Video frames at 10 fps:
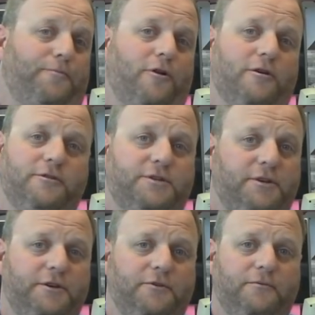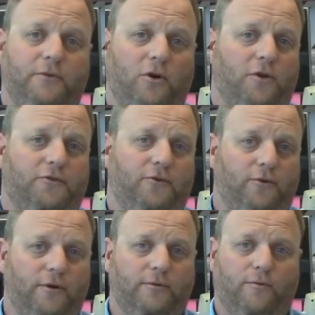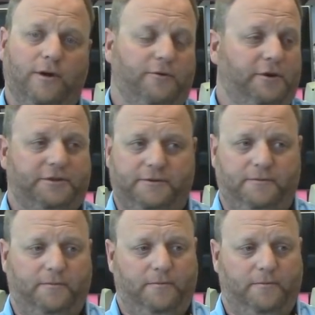the pros do on tour, whether it's